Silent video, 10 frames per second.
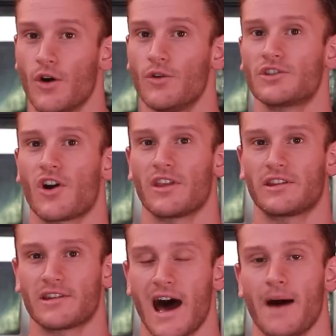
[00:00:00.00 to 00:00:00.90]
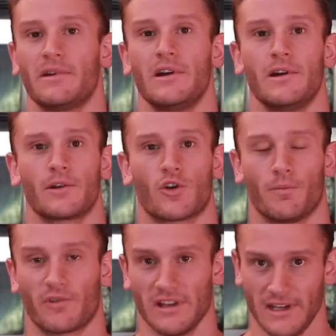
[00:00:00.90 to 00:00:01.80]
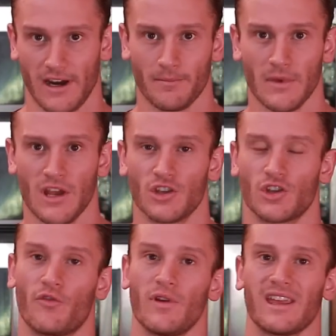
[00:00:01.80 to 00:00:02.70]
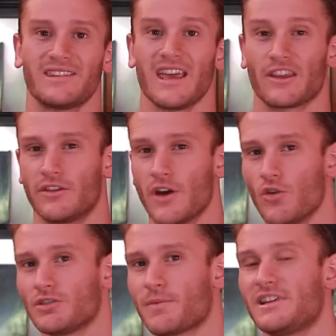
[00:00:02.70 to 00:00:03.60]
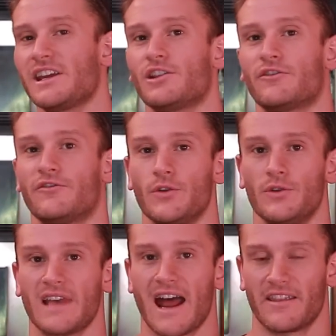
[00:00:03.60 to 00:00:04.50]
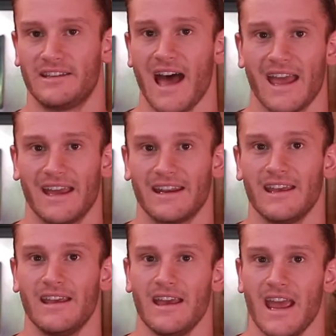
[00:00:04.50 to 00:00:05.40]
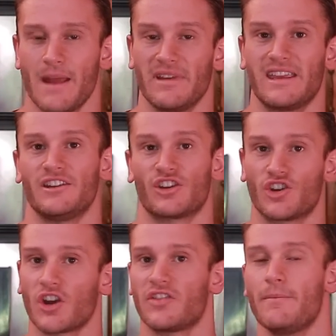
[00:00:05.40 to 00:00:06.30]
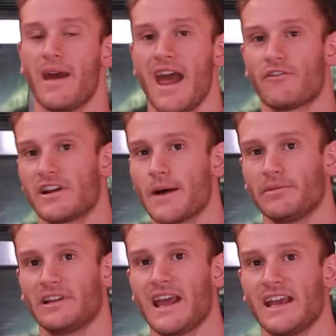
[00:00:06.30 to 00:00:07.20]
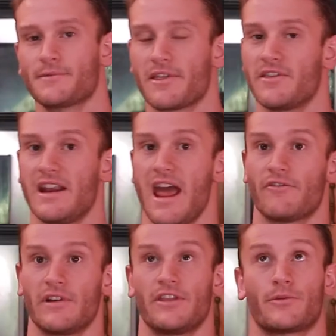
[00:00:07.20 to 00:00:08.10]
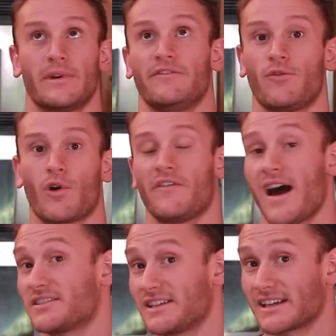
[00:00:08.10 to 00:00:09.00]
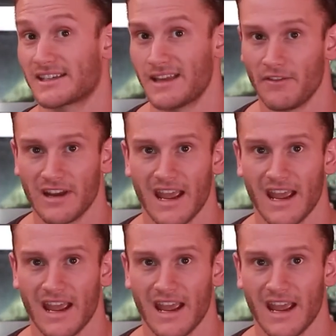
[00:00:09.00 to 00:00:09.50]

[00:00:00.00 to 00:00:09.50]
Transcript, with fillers: Those are the top culprits here. So if we can take those particular foods out of the diet and begin to cook them every couple of days rather than every 3, 4, 5, 6, 7